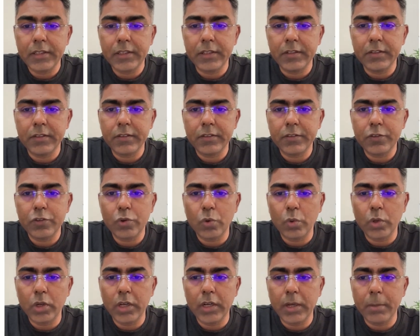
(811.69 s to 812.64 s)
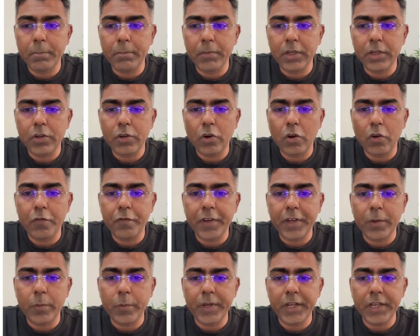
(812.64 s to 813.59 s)
This total number of
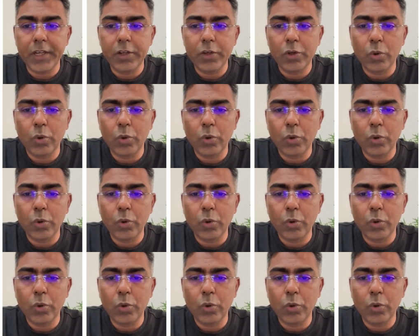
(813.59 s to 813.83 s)
equity,